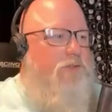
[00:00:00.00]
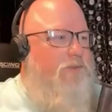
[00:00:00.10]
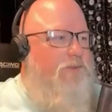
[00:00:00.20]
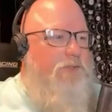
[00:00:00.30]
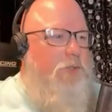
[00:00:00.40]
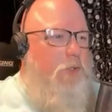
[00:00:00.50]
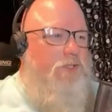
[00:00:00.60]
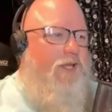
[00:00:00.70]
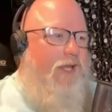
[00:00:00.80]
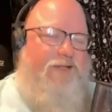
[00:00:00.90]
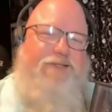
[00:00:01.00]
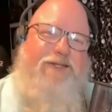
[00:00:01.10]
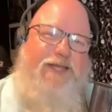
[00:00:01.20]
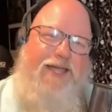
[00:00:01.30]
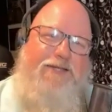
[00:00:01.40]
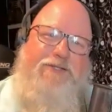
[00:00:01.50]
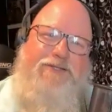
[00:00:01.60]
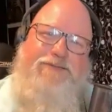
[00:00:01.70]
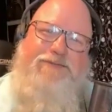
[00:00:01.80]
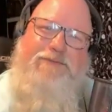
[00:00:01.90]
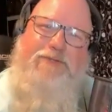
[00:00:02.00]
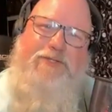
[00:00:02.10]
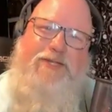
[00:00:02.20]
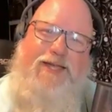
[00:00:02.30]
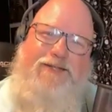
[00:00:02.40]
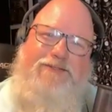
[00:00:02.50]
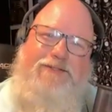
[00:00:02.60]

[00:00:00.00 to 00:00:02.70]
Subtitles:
your Intoxicats set?